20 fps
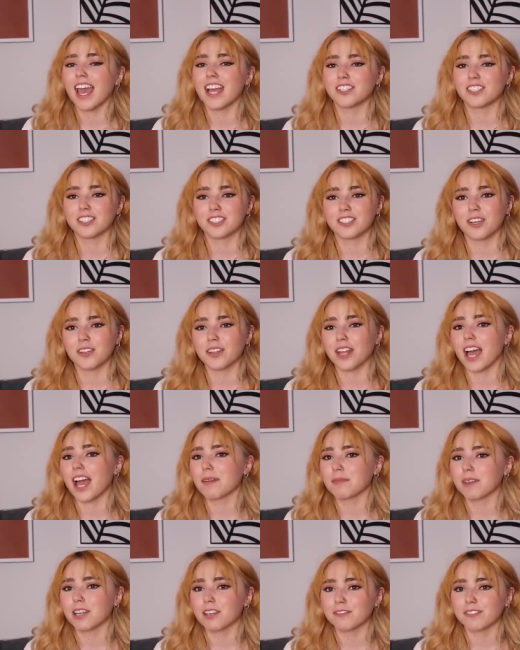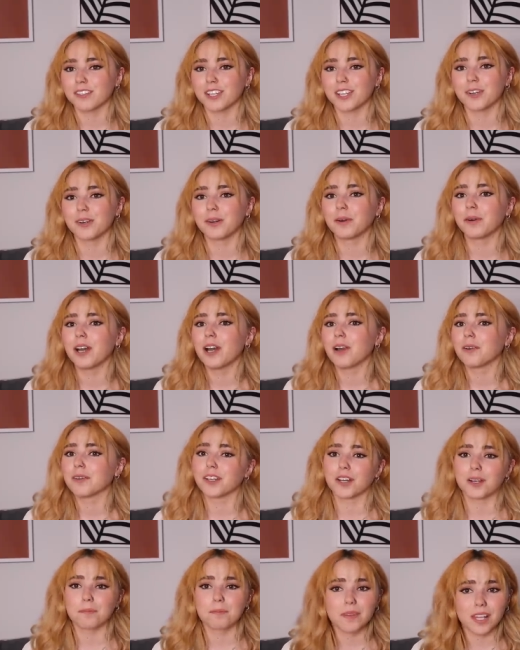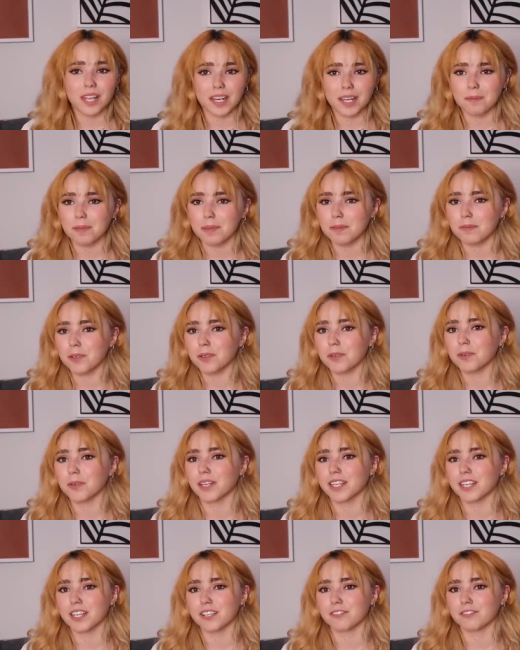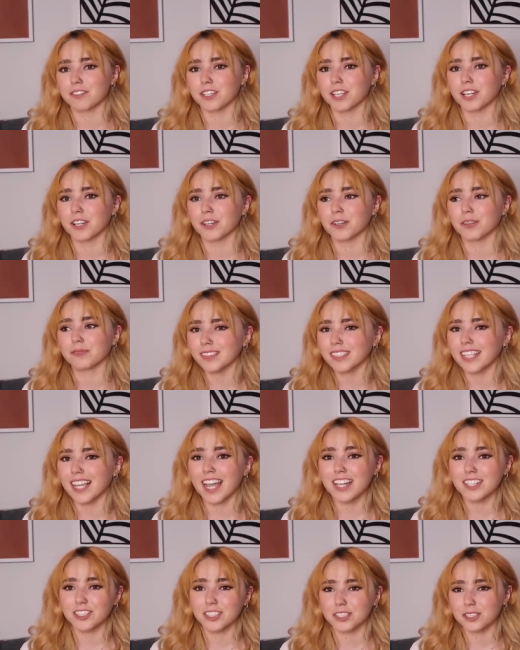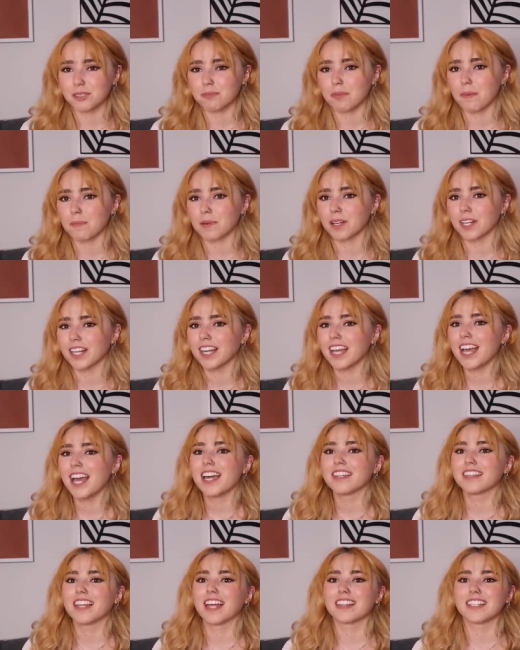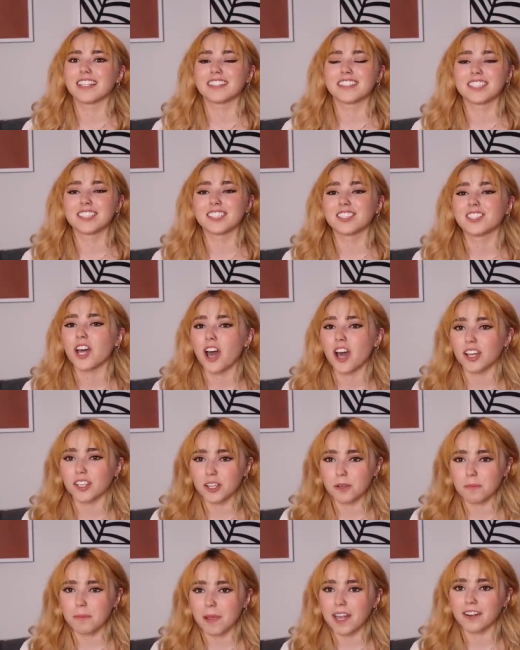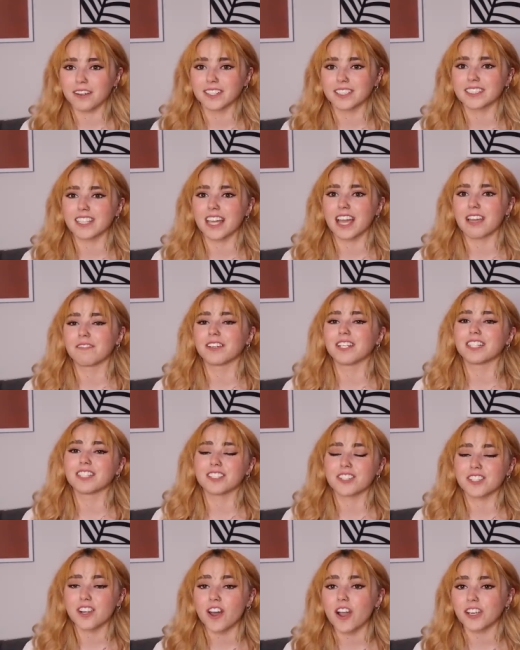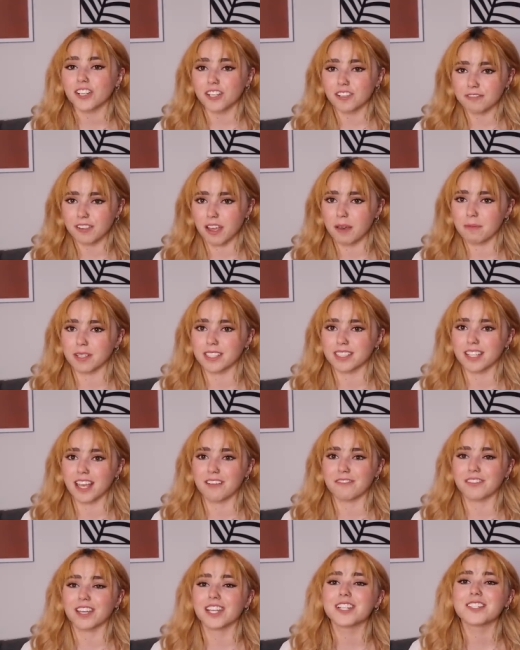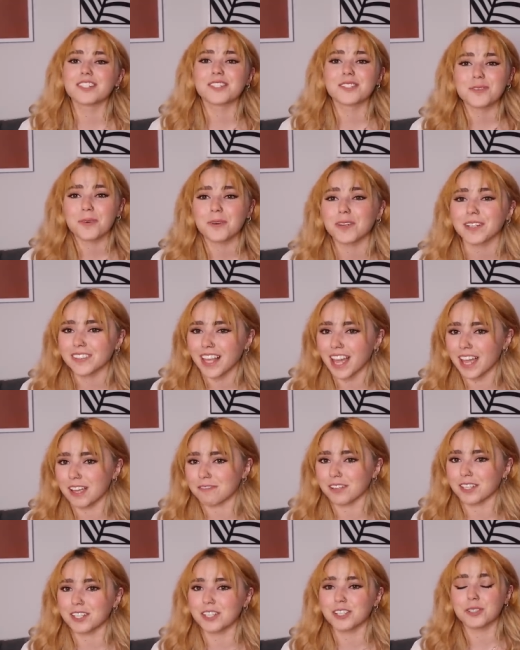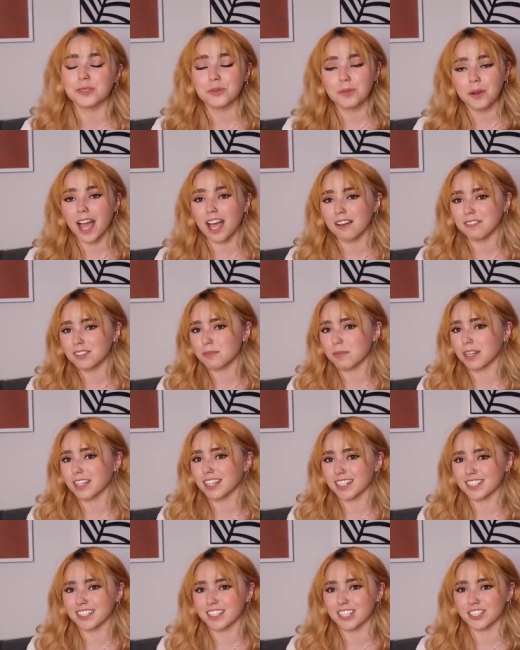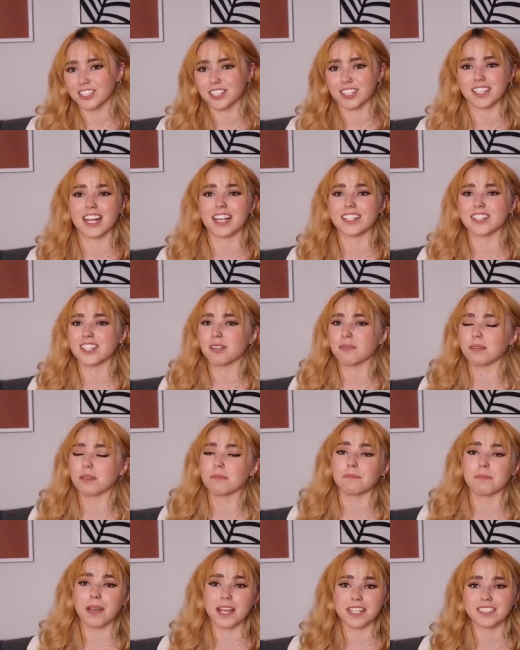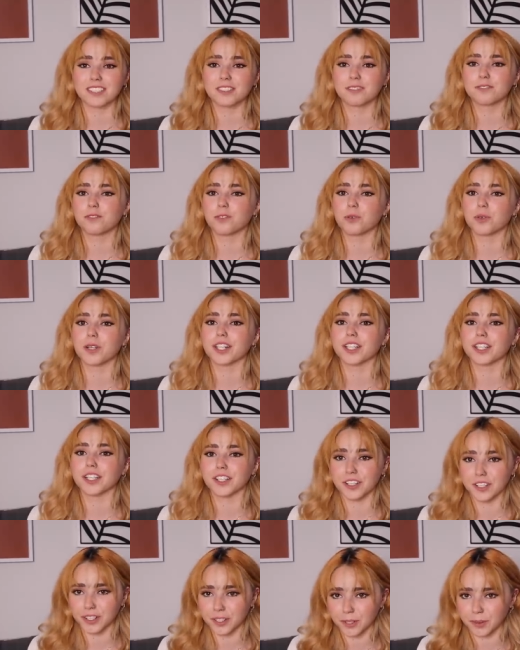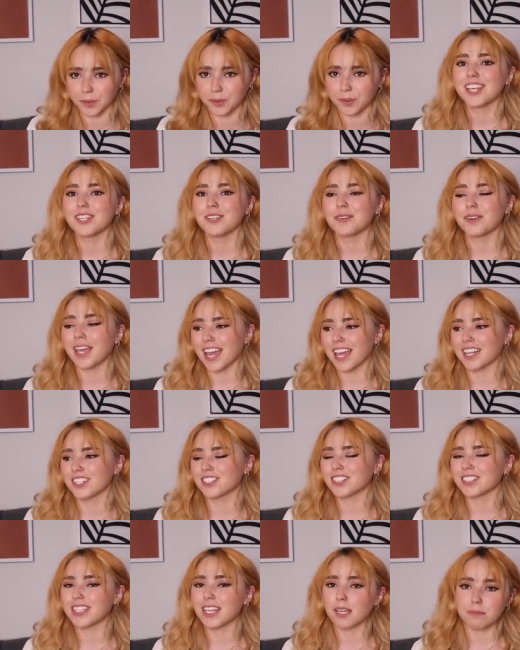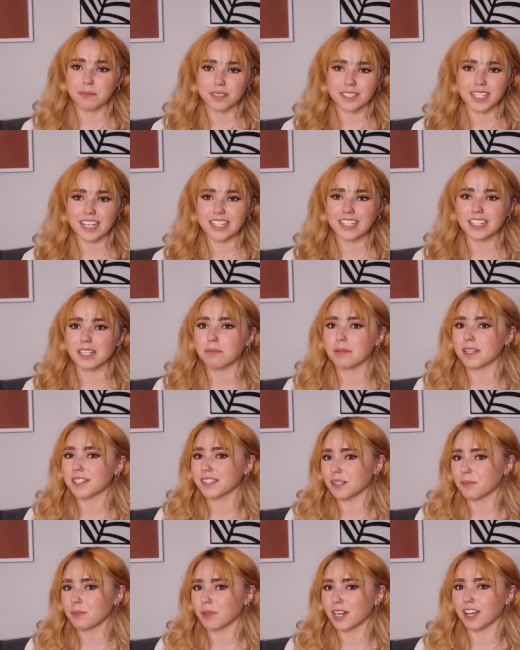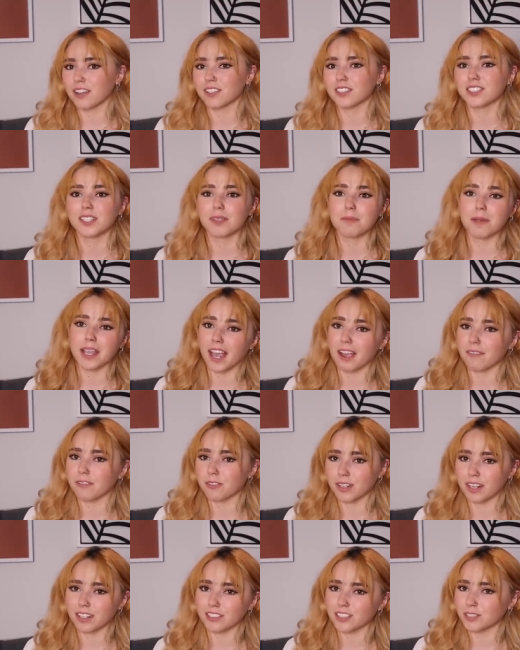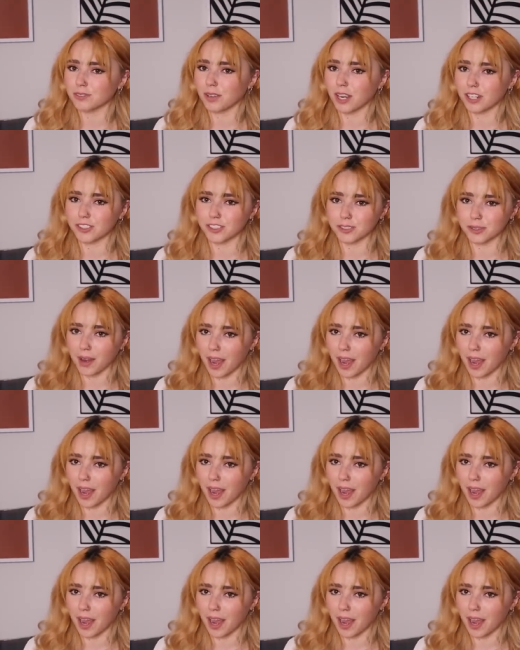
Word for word: and just know that I'm here for you. There are plenty of people who are here for you. And just remember that this is not your parents' life. It is not your family's life. It is your life. And you have to make the decision that is going to be best for you. You can't just keep pretending to be someone else to make everyone else around you